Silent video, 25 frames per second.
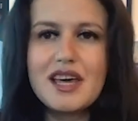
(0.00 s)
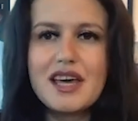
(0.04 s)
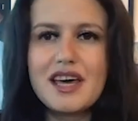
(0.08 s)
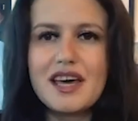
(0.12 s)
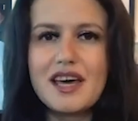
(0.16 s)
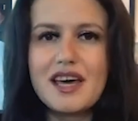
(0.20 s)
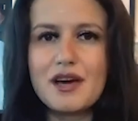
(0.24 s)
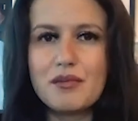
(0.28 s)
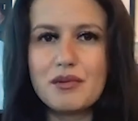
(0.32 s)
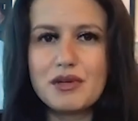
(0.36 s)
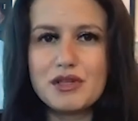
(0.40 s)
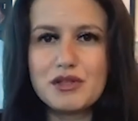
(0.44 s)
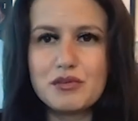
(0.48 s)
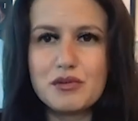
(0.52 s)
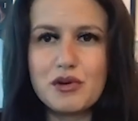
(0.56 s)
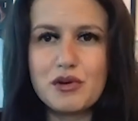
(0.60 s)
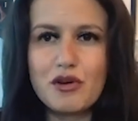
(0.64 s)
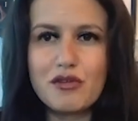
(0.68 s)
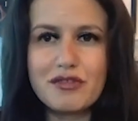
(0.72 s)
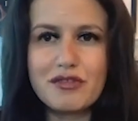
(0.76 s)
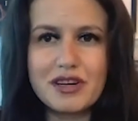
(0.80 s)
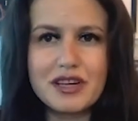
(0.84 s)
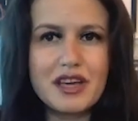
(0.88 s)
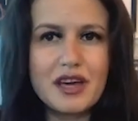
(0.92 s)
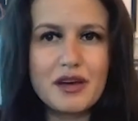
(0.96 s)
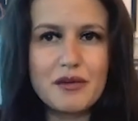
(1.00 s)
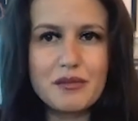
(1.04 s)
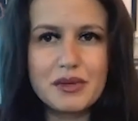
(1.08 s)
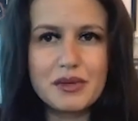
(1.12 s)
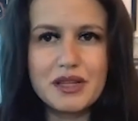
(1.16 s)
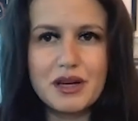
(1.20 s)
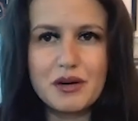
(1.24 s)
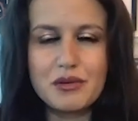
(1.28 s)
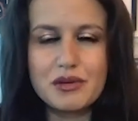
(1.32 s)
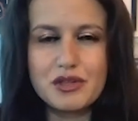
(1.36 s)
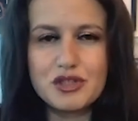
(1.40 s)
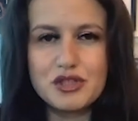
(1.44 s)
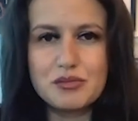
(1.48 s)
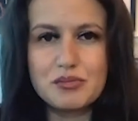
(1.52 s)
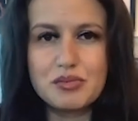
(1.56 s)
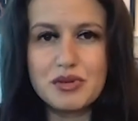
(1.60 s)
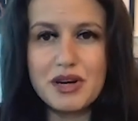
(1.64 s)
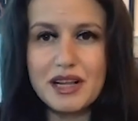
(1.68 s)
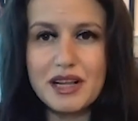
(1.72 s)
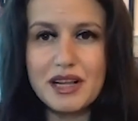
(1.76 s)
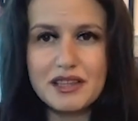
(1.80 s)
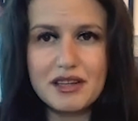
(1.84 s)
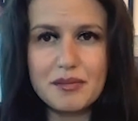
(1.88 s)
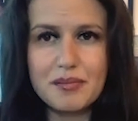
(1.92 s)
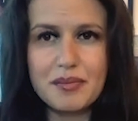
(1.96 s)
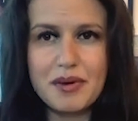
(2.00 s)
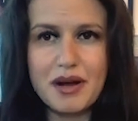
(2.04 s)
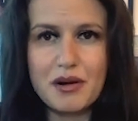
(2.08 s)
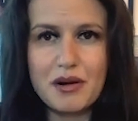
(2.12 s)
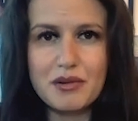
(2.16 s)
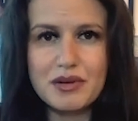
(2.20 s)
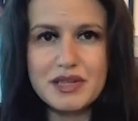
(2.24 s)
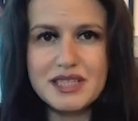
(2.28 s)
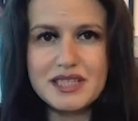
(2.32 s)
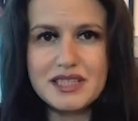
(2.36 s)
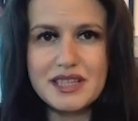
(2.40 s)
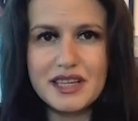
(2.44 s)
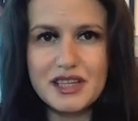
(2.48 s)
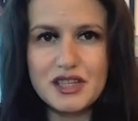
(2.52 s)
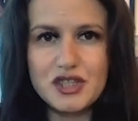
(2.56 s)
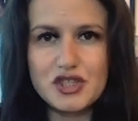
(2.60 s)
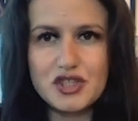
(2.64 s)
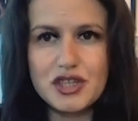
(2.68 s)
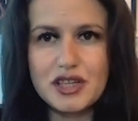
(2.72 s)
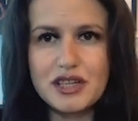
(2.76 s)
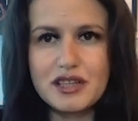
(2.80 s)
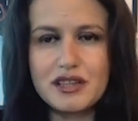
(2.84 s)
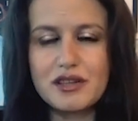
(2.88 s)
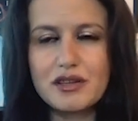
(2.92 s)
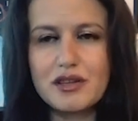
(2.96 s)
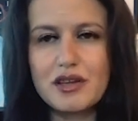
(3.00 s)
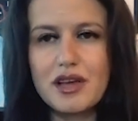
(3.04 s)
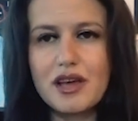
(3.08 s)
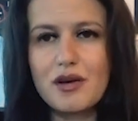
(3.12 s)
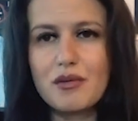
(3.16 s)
which we overcame with our Gibraltar power station.